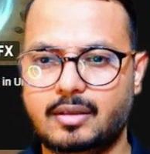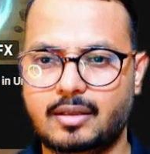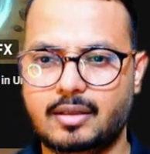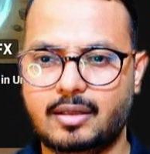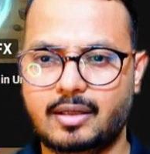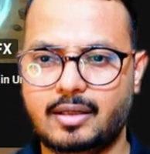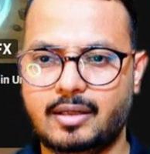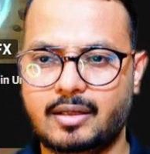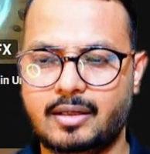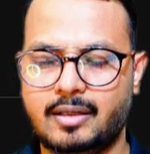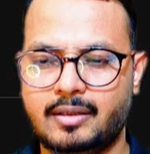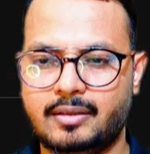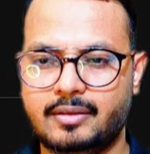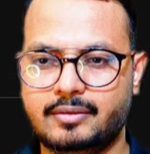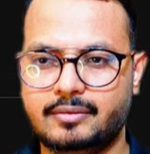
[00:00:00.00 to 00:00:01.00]

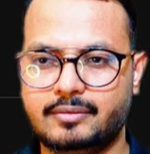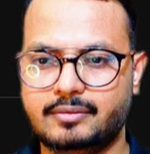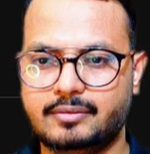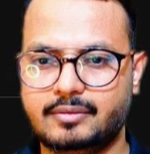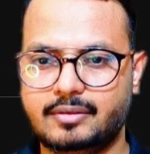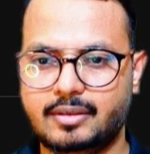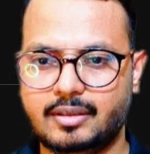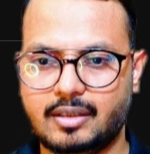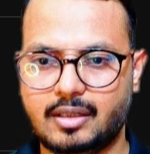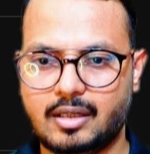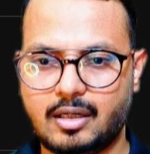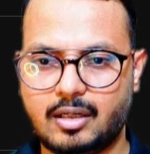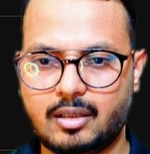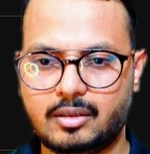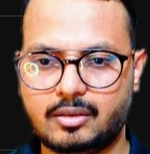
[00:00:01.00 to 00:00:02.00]
And there
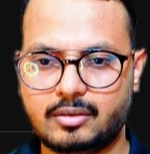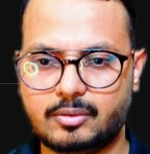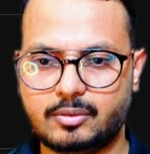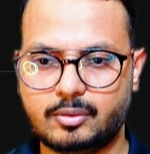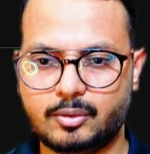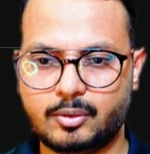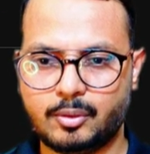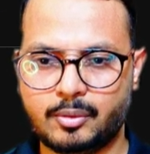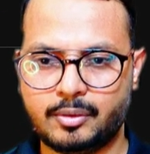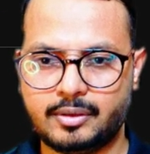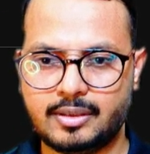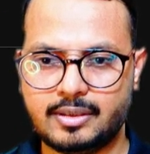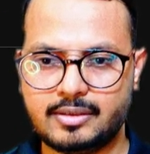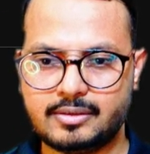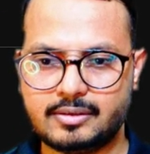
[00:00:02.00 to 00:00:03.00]
are
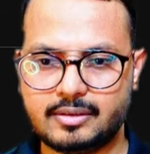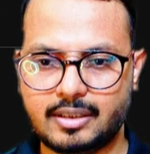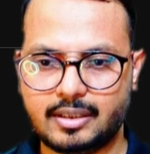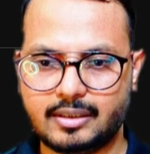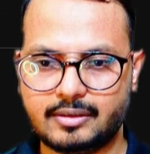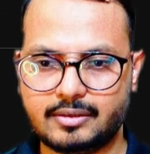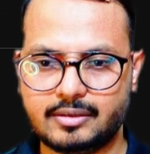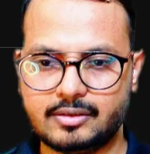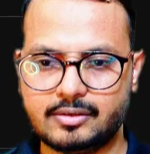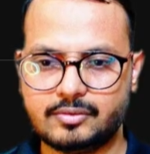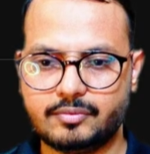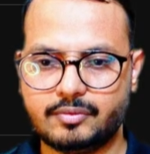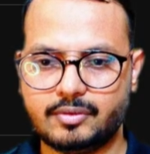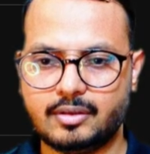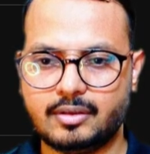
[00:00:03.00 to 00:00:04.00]
tutorials like this
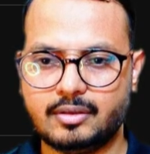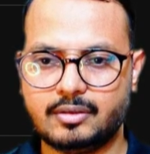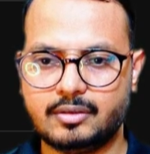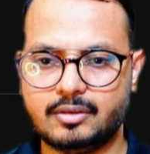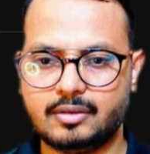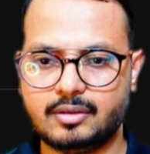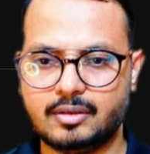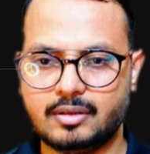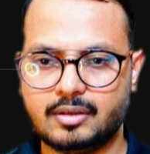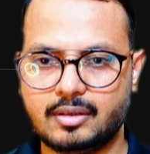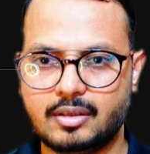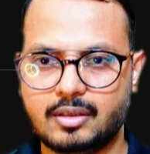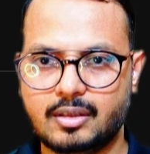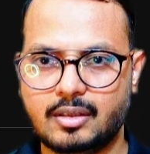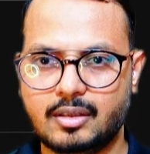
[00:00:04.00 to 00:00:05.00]
one,
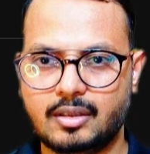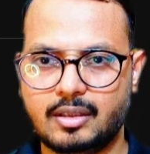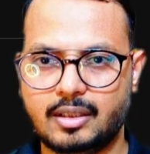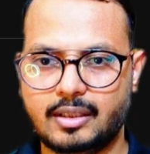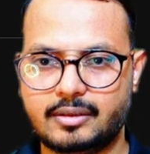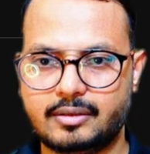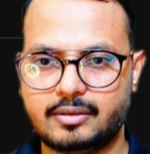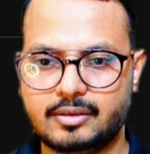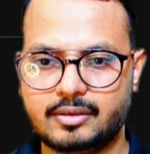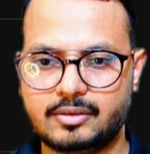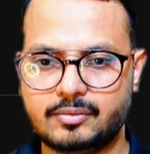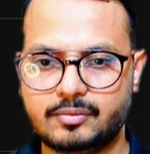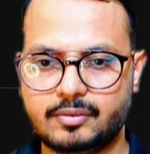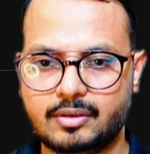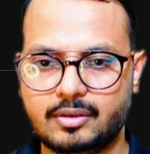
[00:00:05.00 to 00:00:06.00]
like this
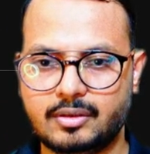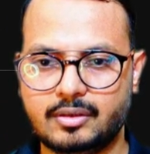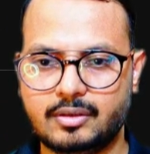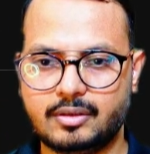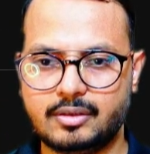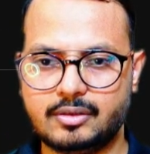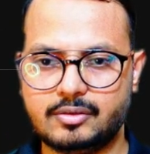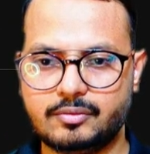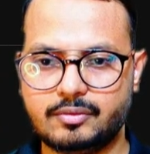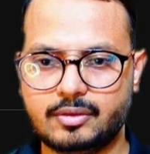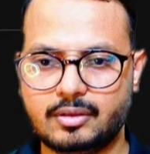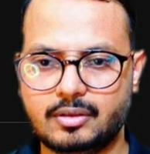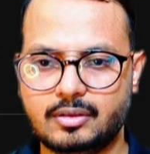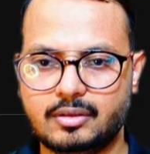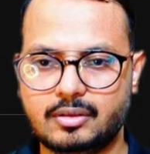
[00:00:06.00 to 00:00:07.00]
one, this
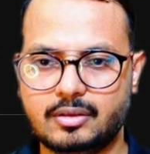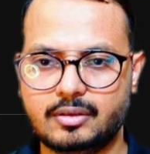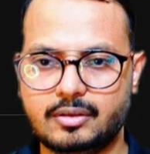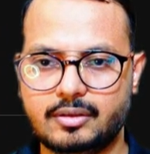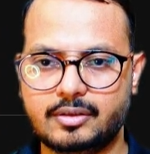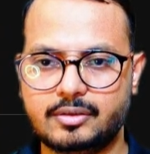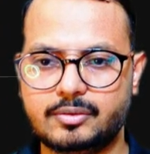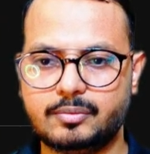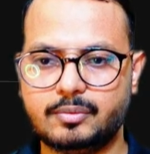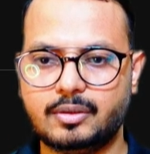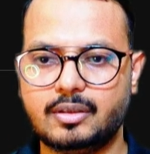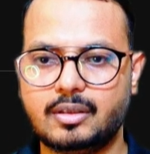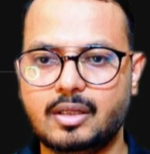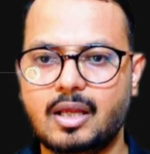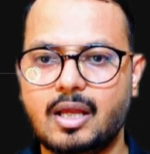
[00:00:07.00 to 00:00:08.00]
one, this one.
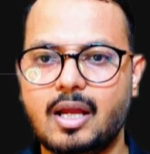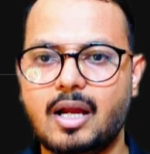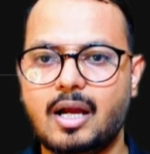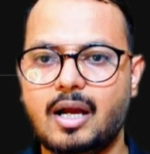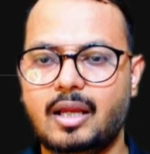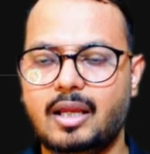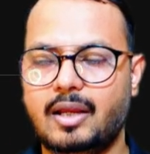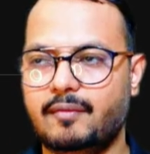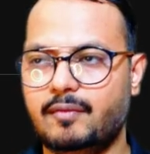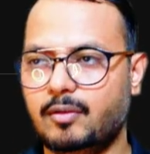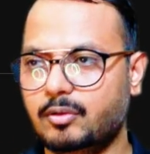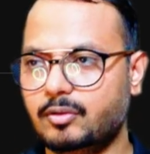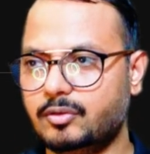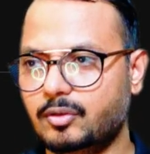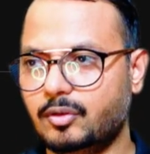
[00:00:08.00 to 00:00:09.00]
I have
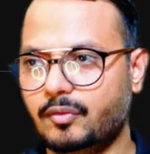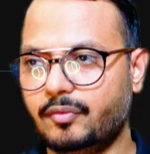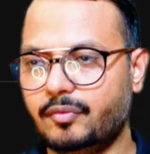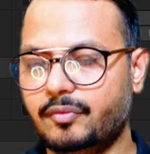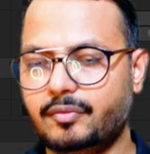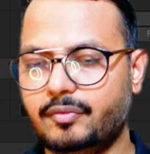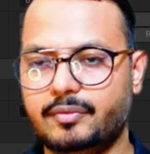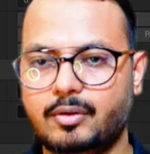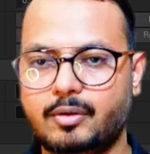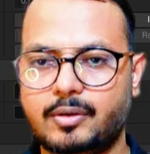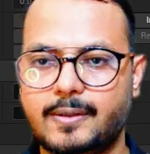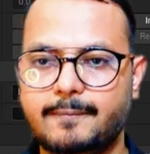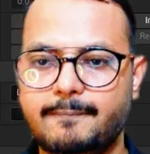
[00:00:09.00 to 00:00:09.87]
lots of, okay.